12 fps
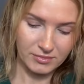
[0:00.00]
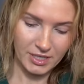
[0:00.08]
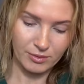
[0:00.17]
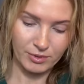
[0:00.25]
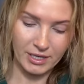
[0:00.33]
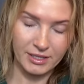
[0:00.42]

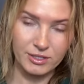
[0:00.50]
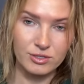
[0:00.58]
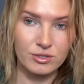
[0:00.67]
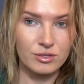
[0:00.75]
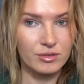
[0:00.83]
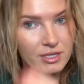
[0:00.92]
And what I like to
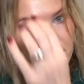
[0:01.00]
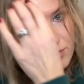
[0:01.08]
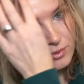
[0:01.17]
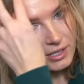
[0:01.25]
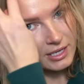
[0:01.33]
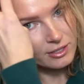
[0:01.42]
do is
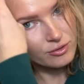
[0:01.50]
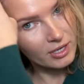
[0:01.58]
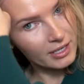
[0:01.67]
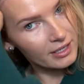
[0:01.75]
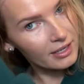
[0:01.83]
when I dry it,